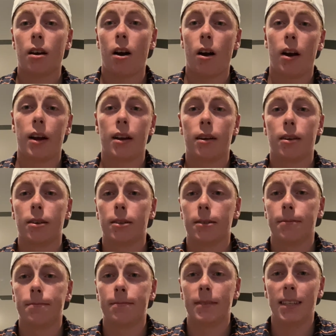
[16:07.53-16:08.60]
Alright,
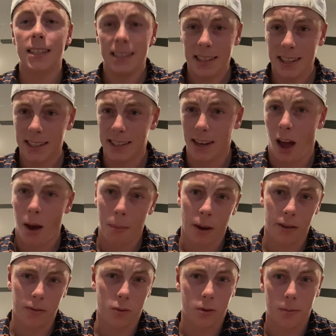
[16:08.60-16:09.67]
this is not my
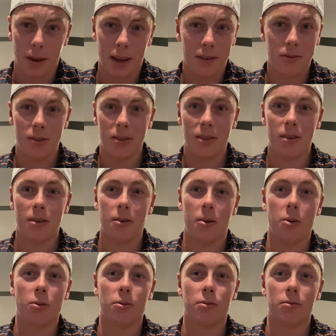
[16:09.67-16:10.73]
format for the
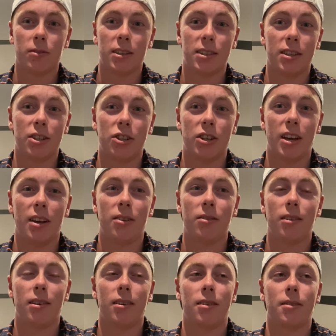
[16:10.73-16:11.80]
whole rest of the channel.